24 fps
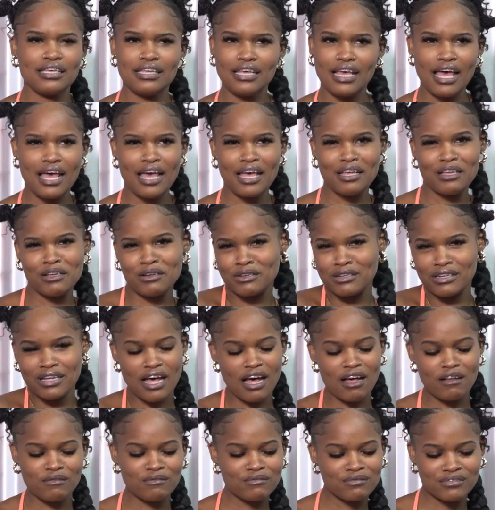yeah, you could
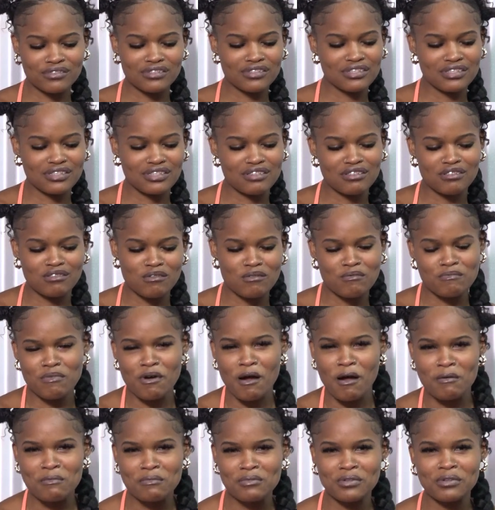have, no
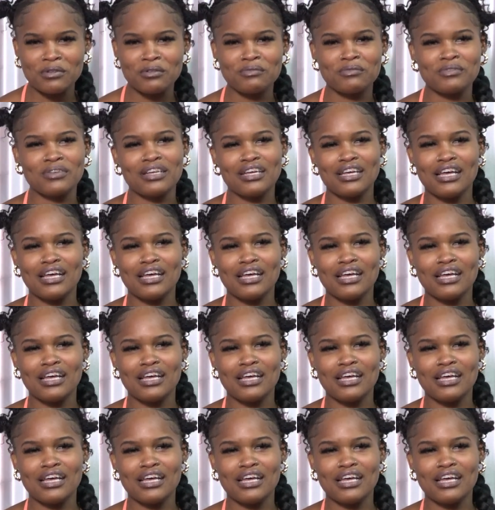problem.